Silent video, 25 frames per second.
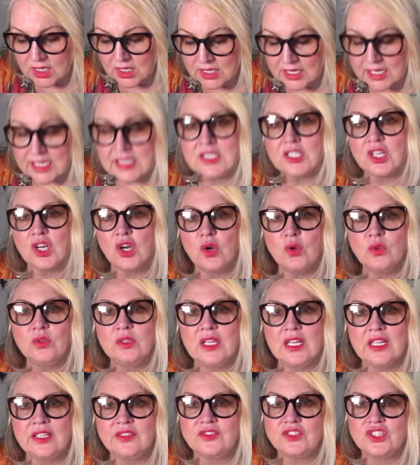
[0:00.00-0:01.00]
his whole
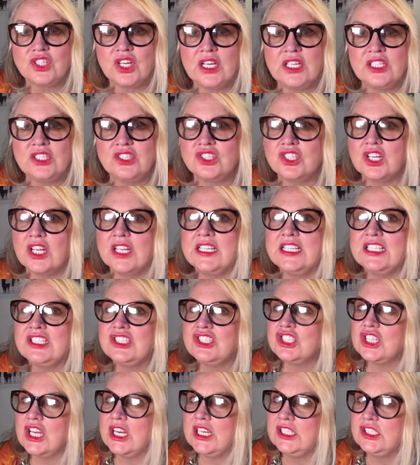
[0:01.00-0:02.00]
life changed, and it
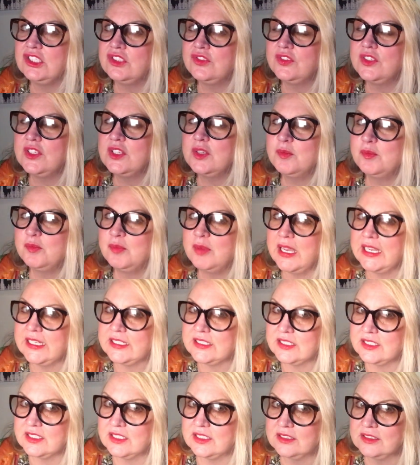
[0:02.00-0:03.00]
changed for the
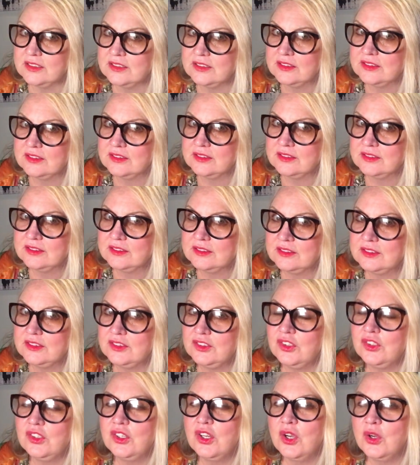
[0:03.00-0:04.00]
better.
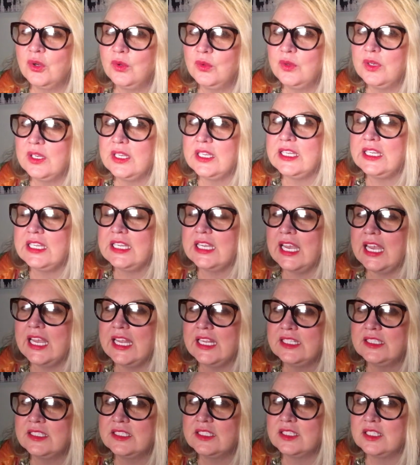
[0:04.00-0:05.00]
You know, he
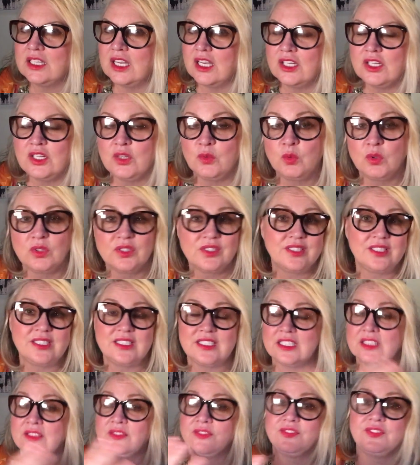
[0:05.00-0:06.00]
ended, and it wasn't,
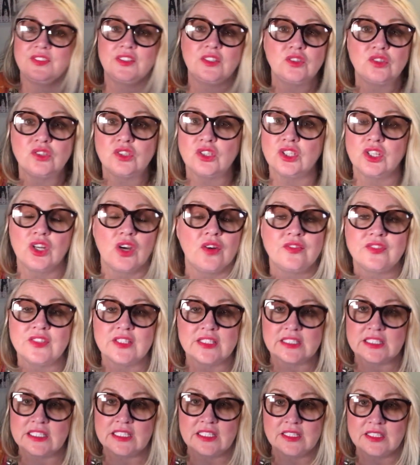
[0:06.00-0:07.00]
didn't feel good
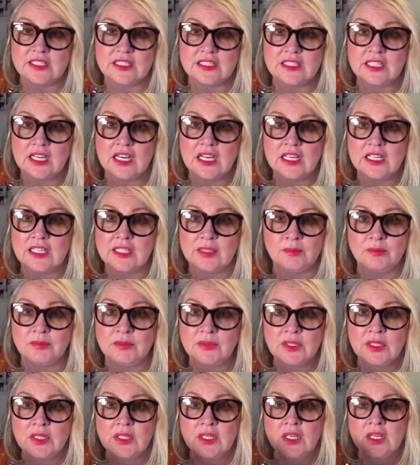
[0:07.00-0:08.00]
obviously at the time,
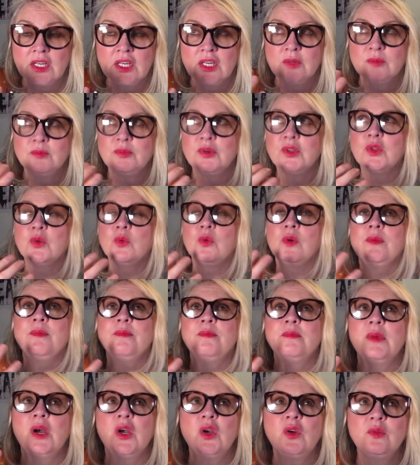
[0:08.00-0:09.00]
but there were
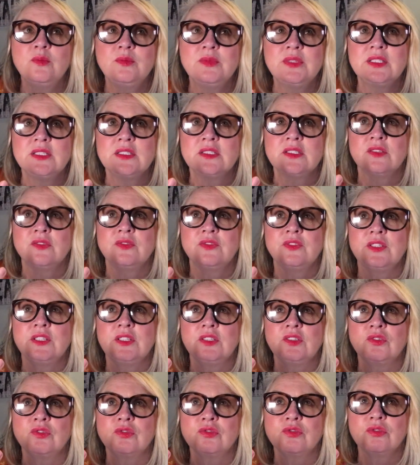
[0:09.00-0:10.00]
moments of
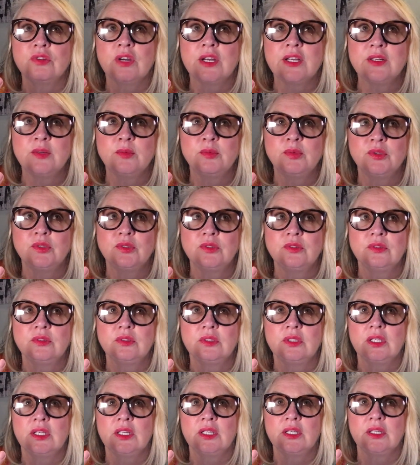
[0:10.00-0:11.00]
incredible,